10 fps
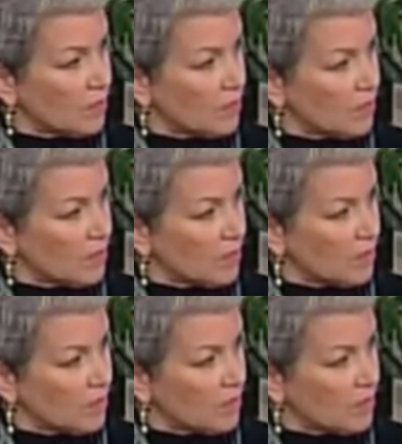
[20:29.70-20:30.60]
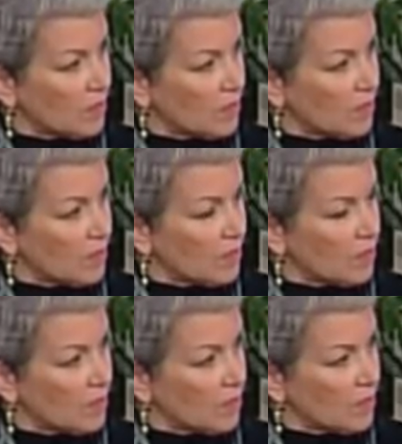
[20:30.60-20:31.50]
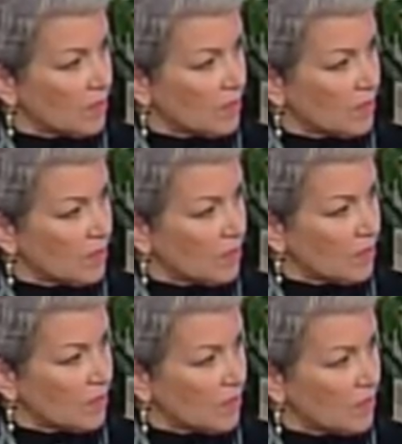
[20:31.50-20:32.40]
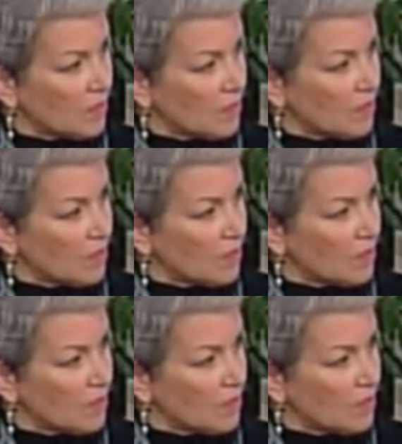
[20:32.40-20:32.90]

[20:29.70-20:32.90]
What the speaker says: (silent)